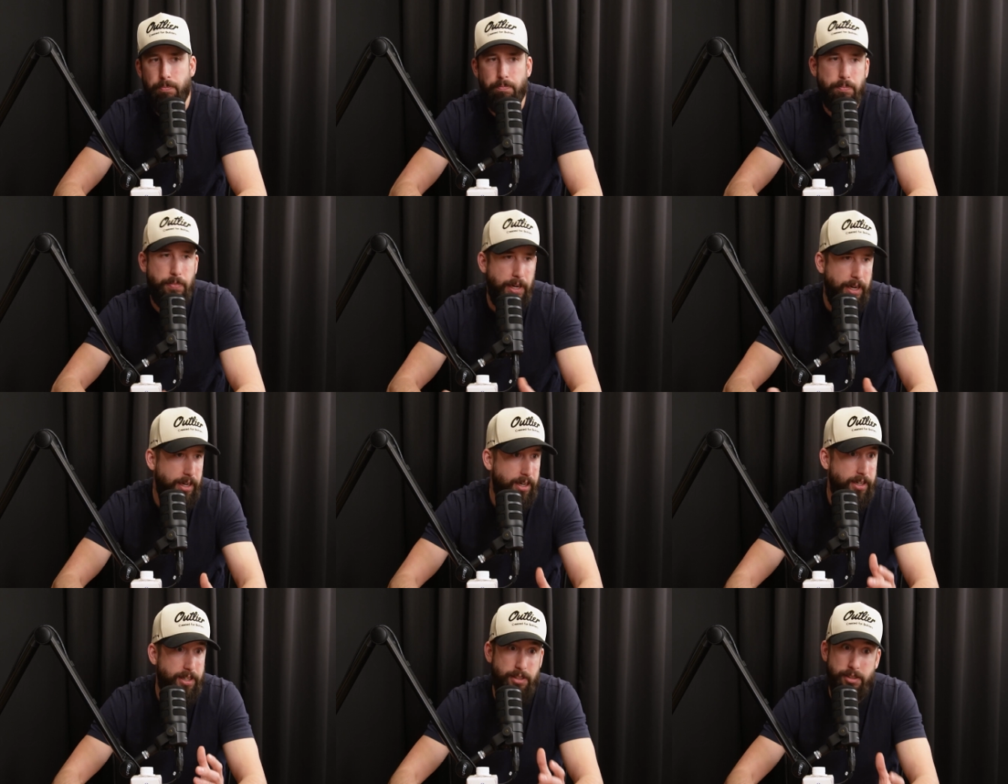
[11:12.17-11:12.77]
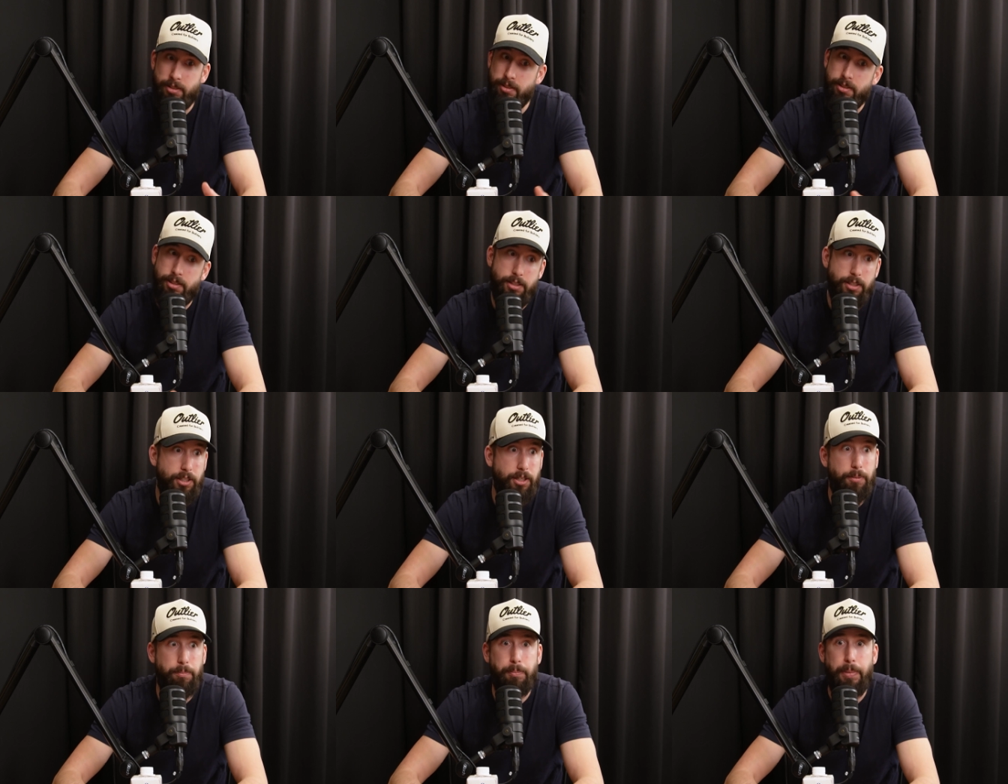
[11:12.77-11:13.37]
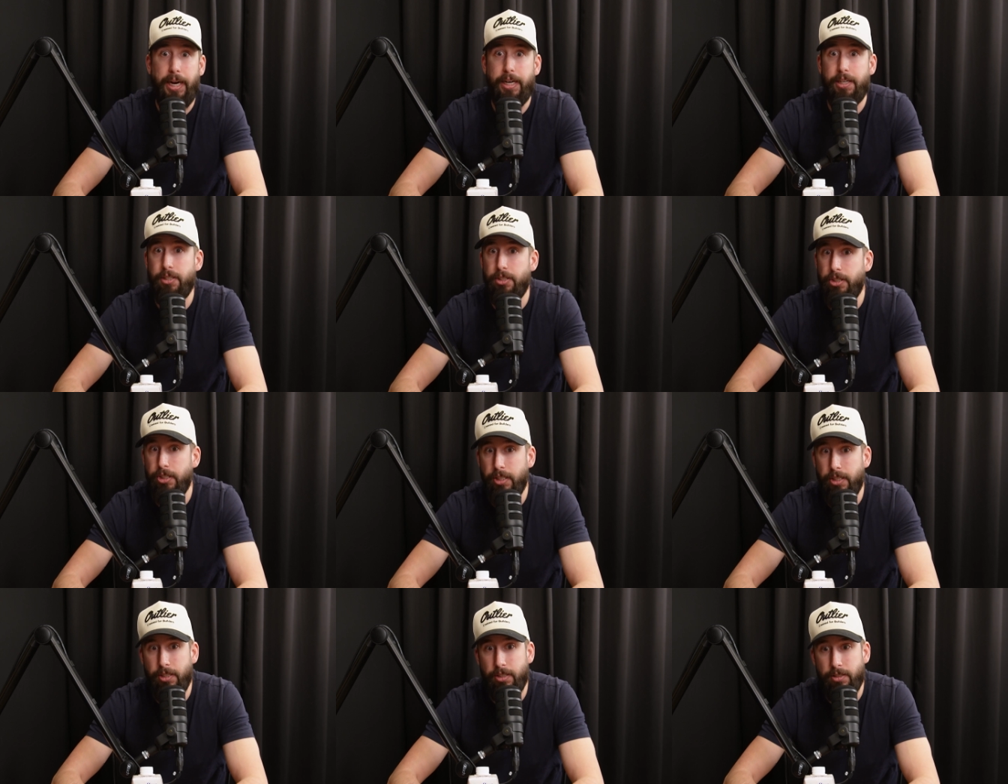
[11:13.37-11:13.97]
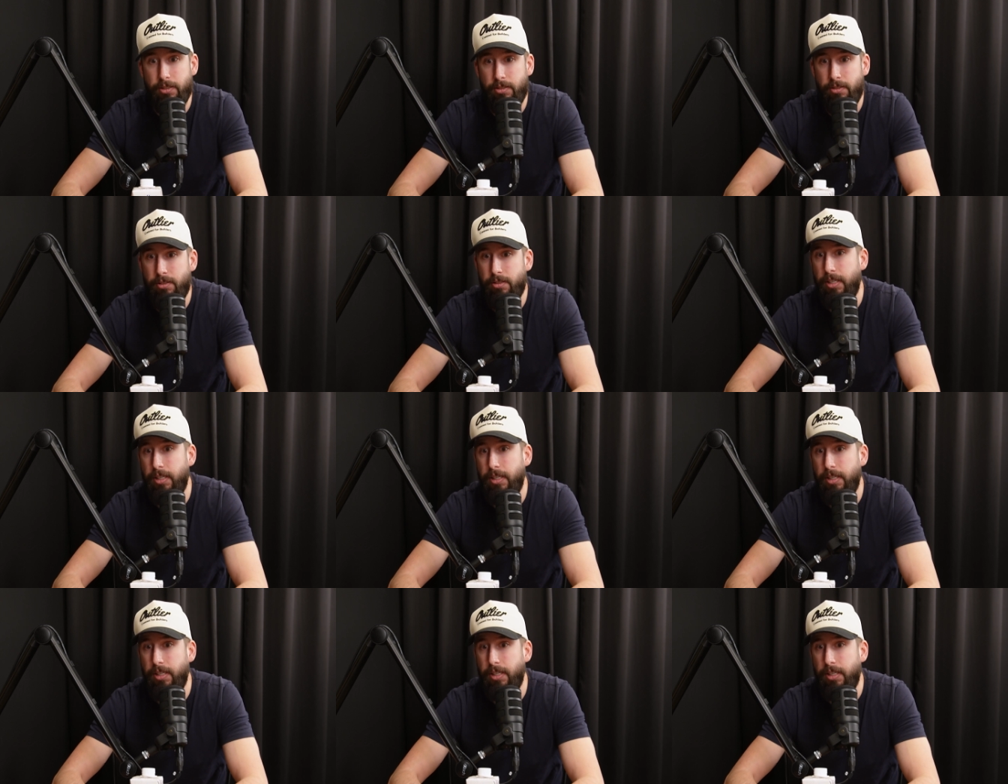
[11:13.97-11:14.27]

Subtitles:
managing